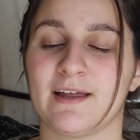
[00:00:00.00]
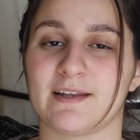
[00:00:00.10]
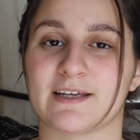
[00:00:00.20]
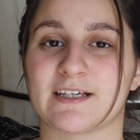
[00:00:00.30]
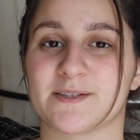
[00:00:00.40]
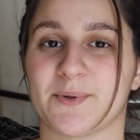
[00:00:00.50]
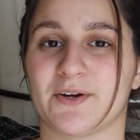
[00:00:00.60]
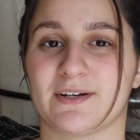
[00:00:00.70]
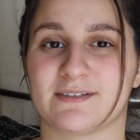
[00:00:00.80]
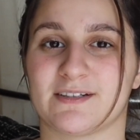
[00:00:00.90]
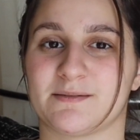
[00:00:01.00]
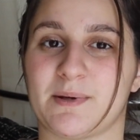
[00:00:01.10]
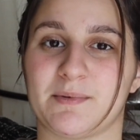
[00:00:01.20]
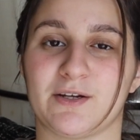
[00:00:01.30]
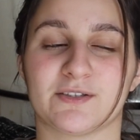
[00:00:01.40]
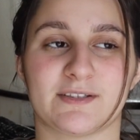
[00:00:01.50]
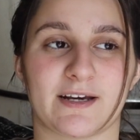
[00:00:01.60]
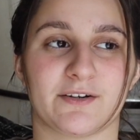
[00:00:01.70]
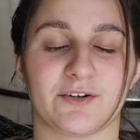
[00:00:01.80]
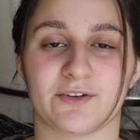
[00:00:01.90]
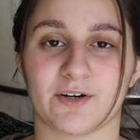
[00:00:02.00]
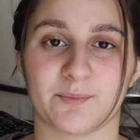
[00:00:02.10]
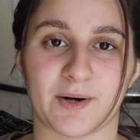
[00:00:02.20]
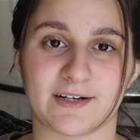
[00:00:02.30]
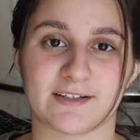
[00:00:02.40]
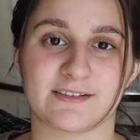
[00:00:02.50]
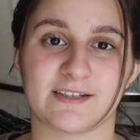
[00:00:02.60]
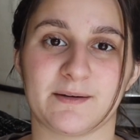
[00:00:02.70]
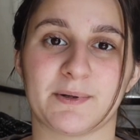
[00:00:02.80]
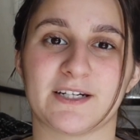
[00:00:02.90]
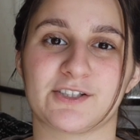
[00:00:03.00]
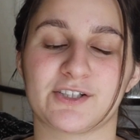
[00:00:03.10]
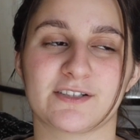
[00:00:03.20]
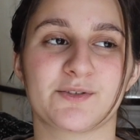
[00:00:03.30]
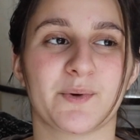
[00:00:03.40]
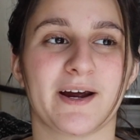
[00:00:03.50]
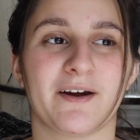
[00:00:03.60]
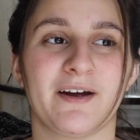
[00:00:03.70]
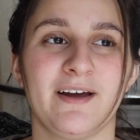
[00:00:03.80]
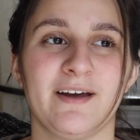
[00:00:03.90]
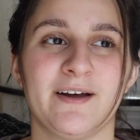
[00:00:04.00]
like experienced this maybe your second or third pregnancy, but it's just where